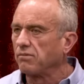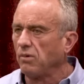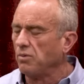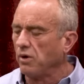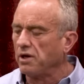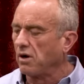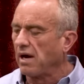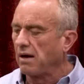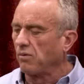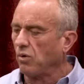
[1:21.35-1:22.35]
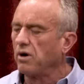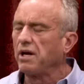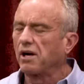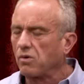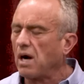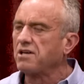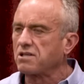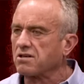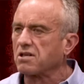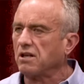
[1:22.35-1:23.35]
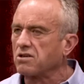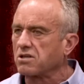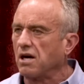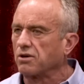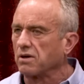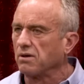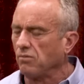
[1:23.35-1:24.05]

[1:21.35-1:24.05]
We're in a crisis in this country.